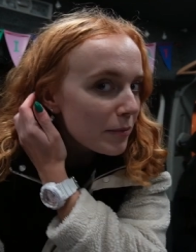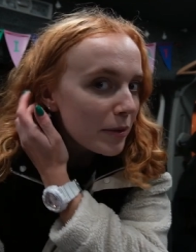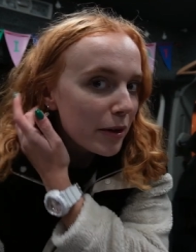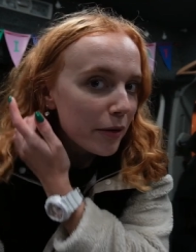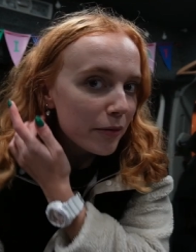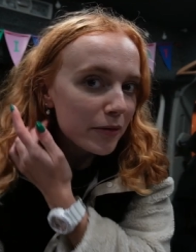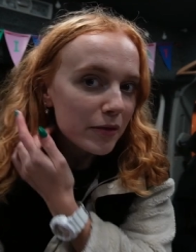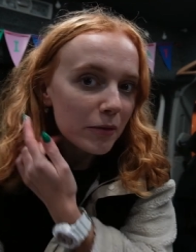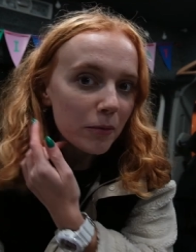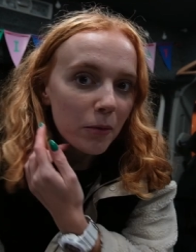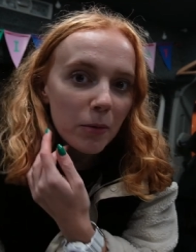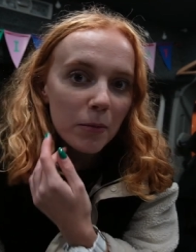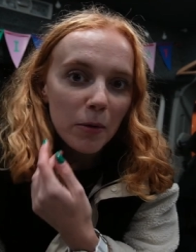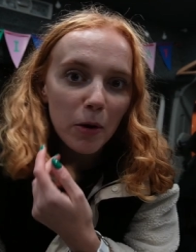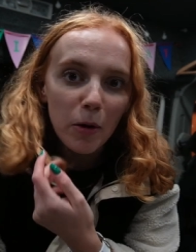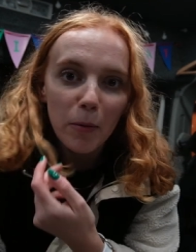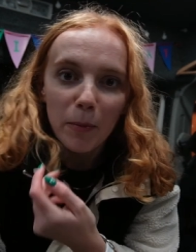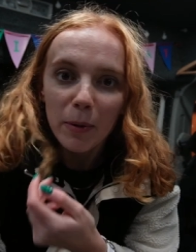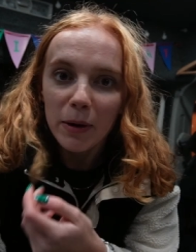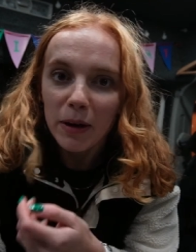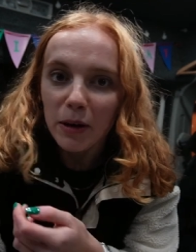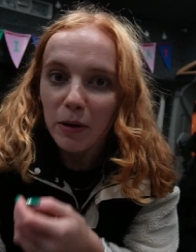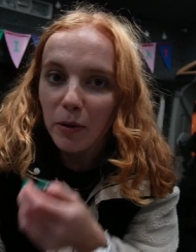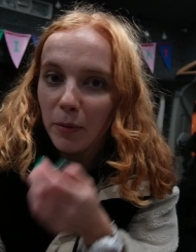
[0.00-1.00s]
be able to warm it
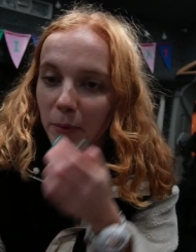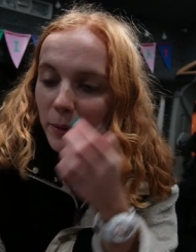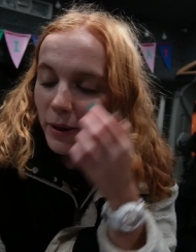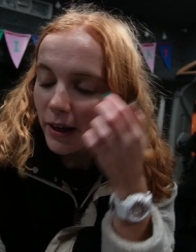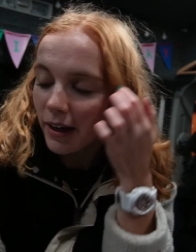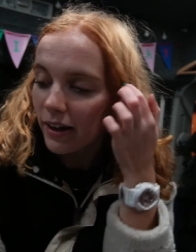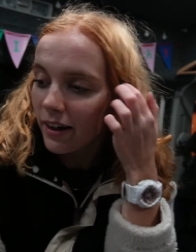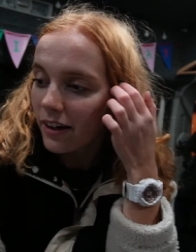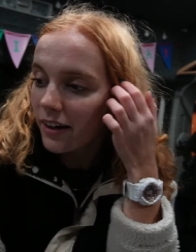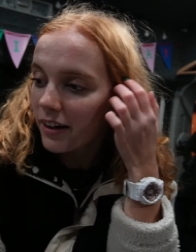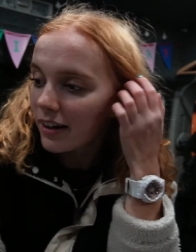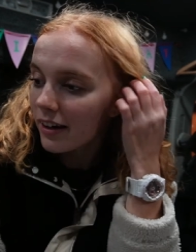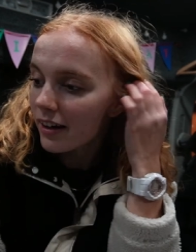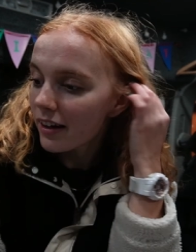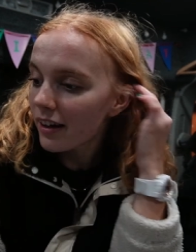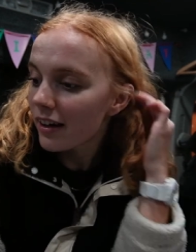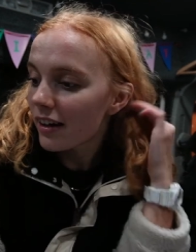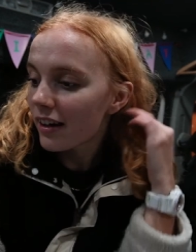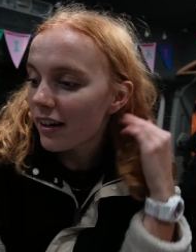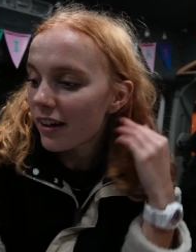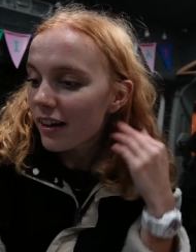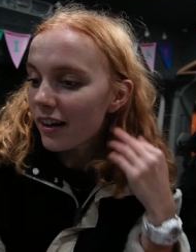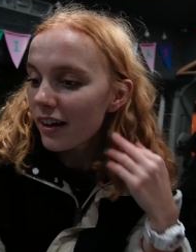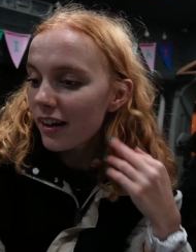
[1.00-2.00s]
up a little bit
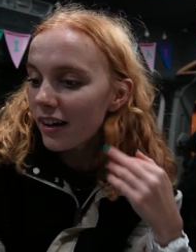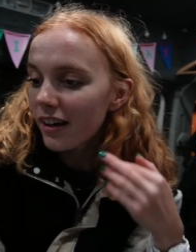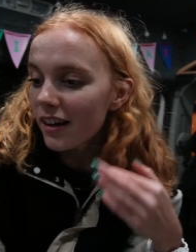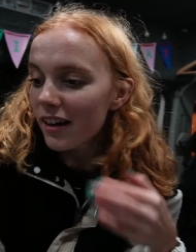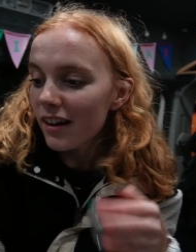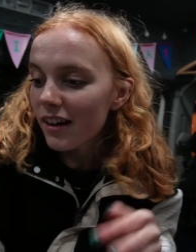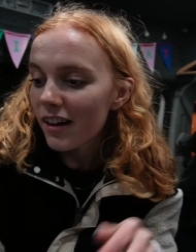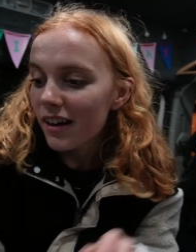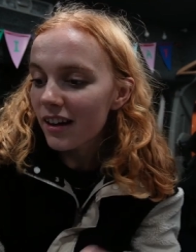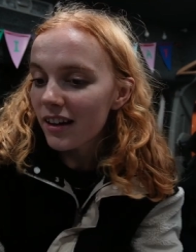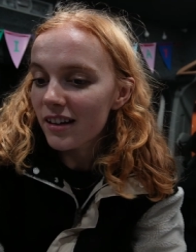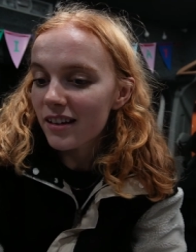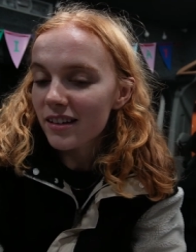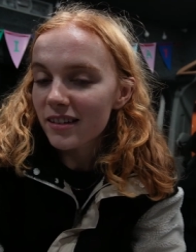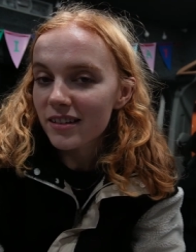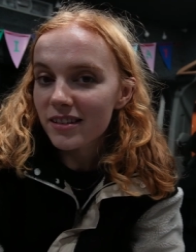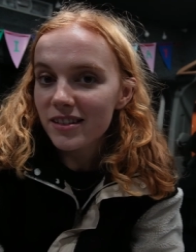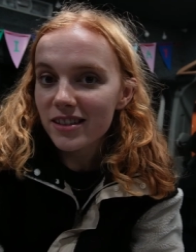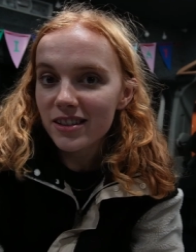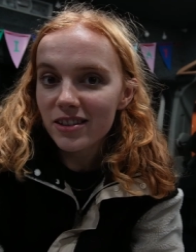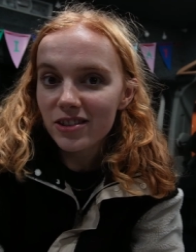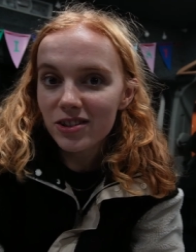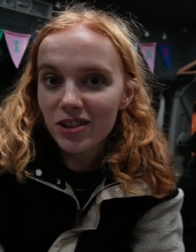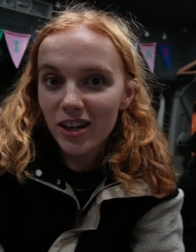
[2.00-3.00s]

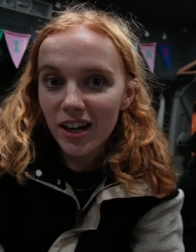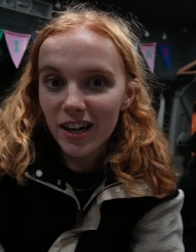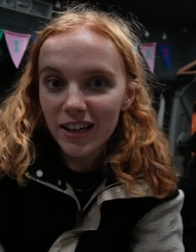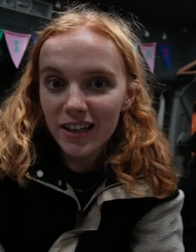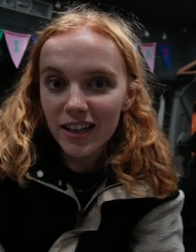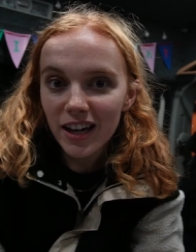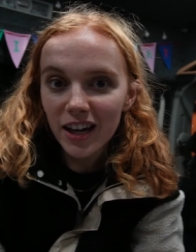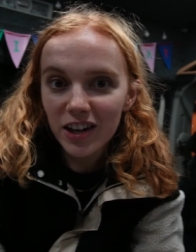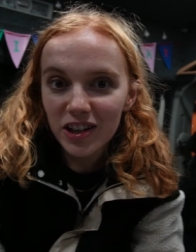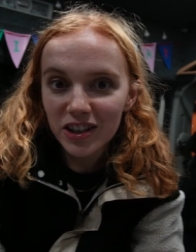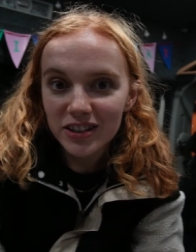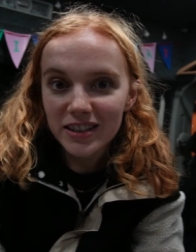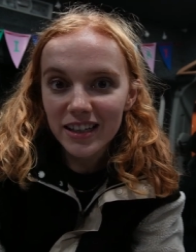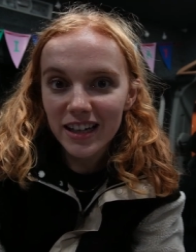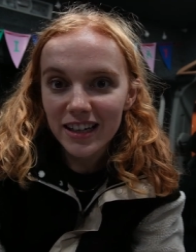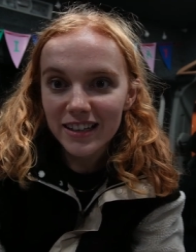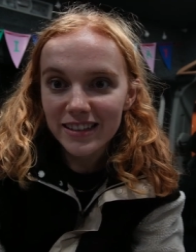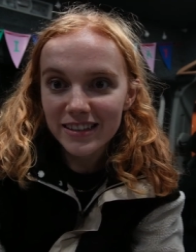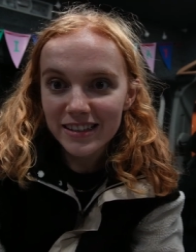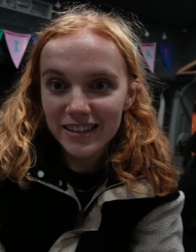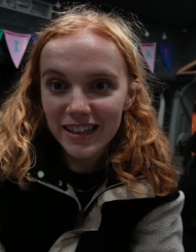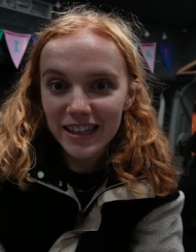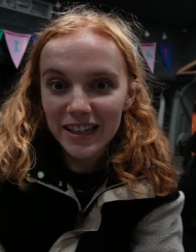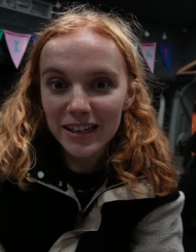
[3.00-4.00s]
and try and get a good
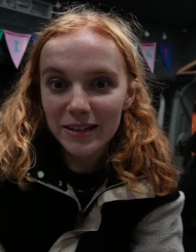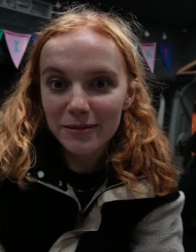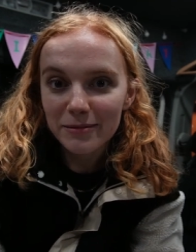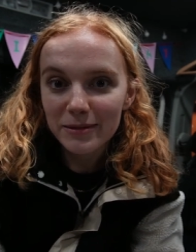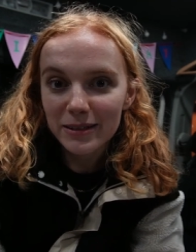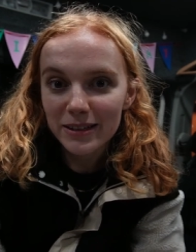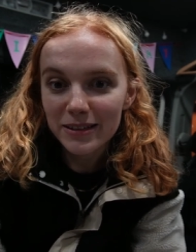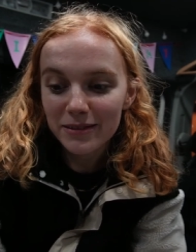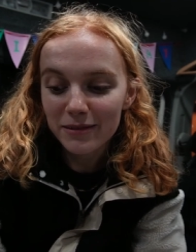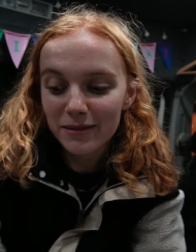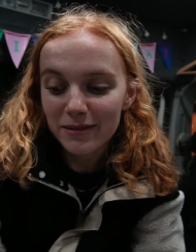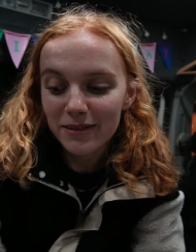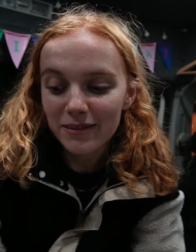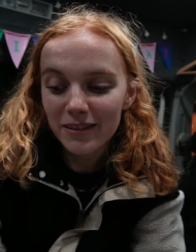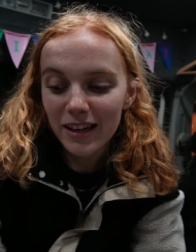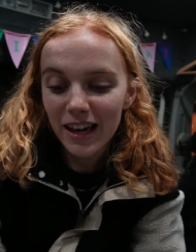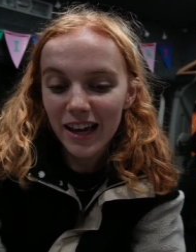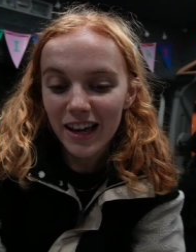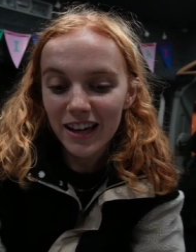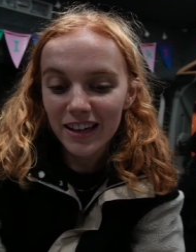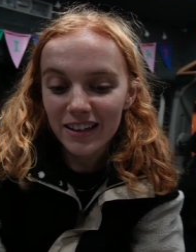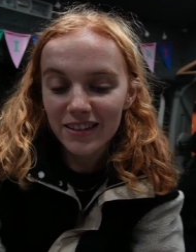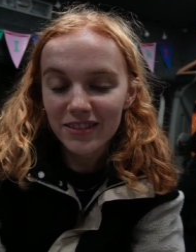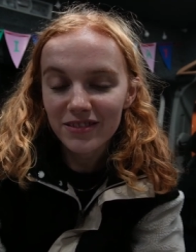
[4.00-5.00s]
night's sleep
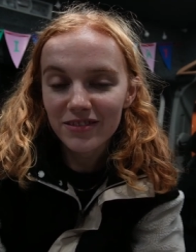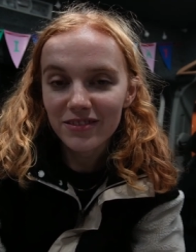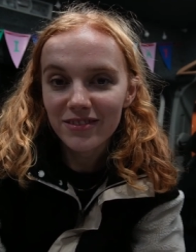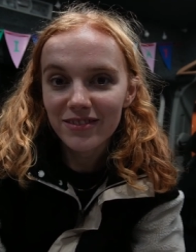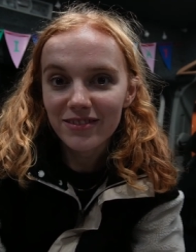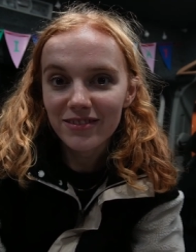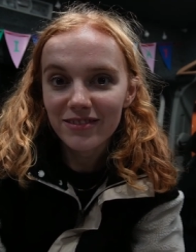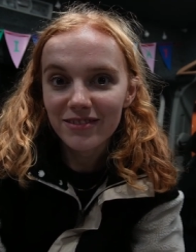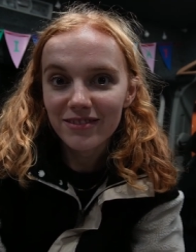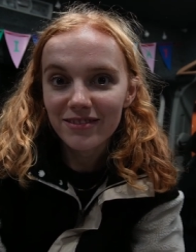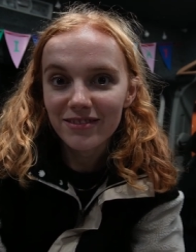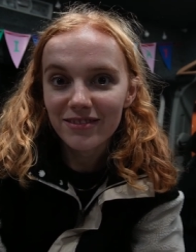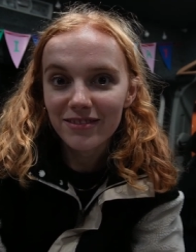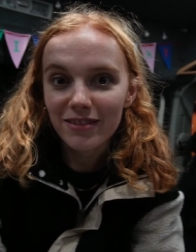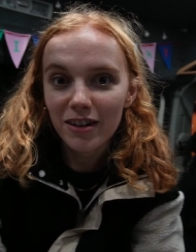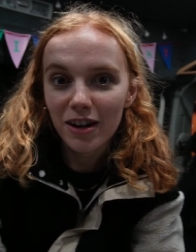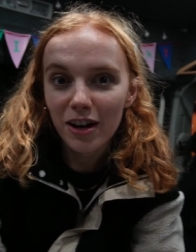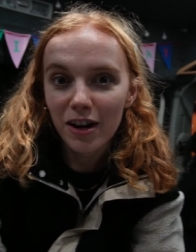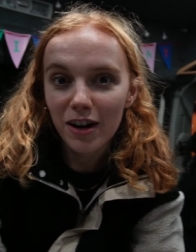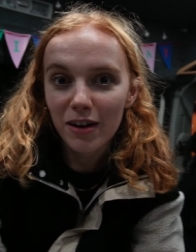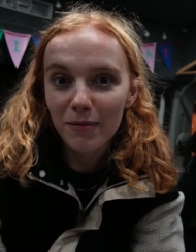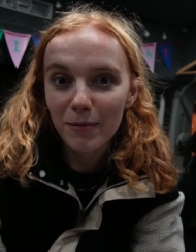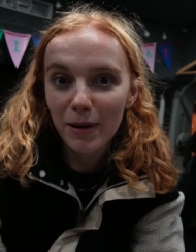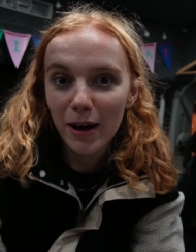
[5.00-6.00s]
ahead of
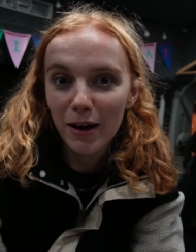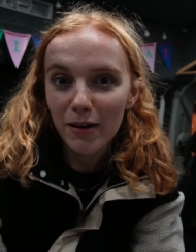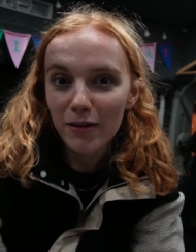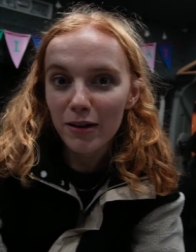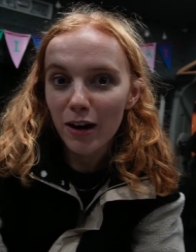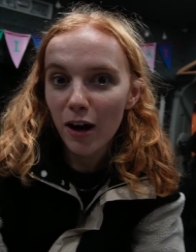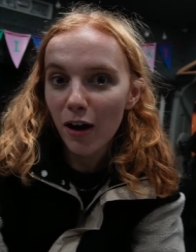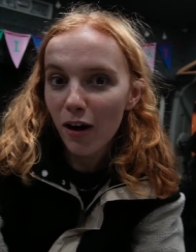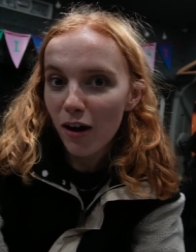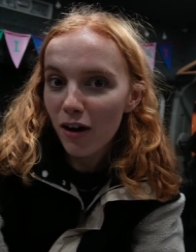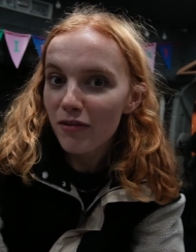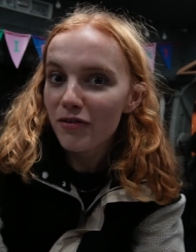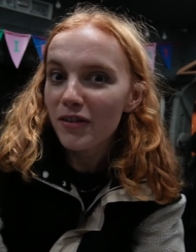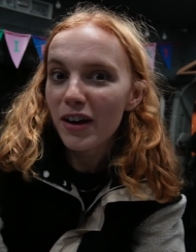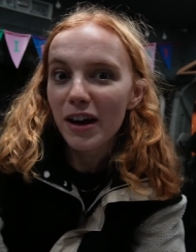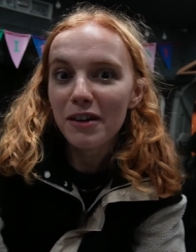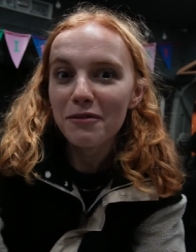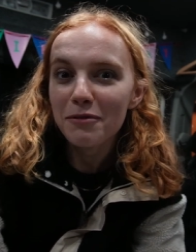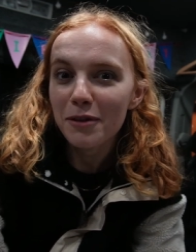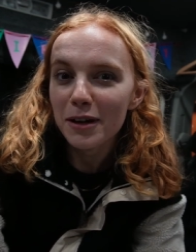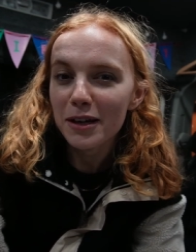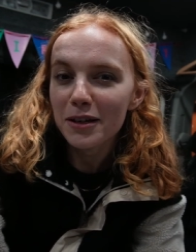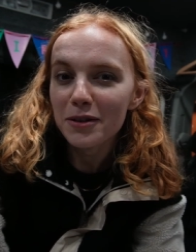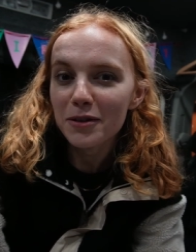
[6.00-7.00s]
about a half
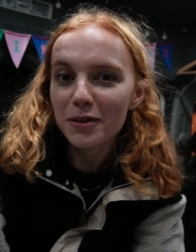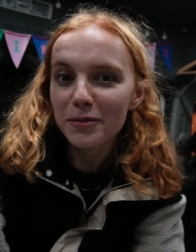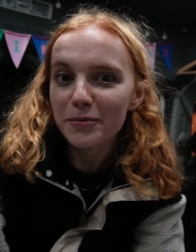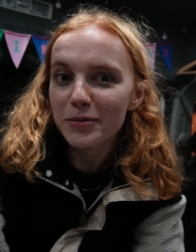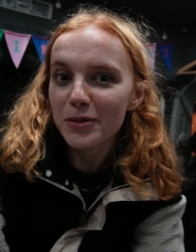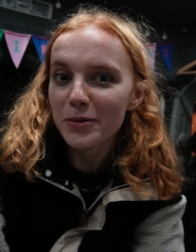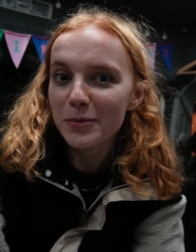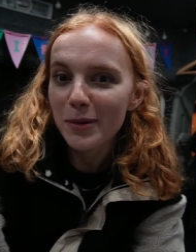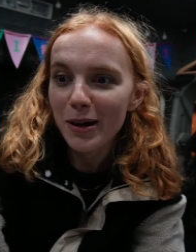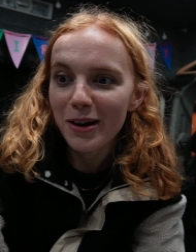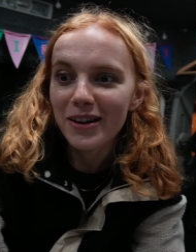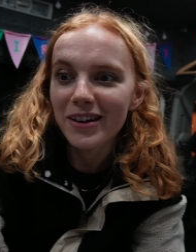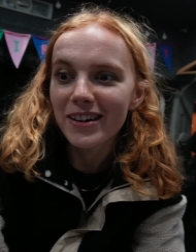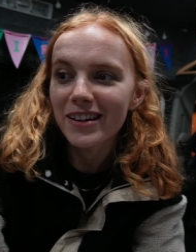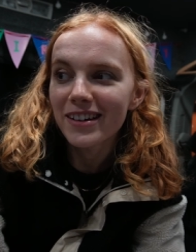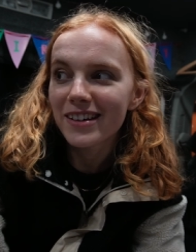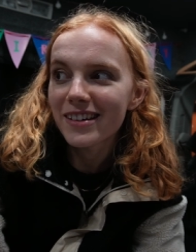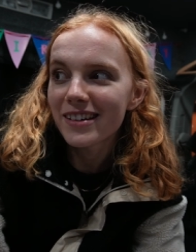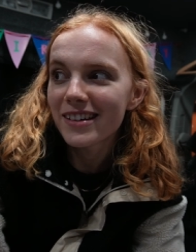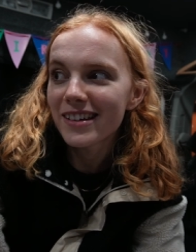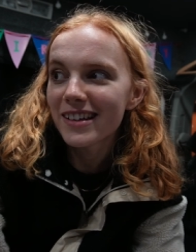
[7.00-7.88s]
five wake up tomorrow.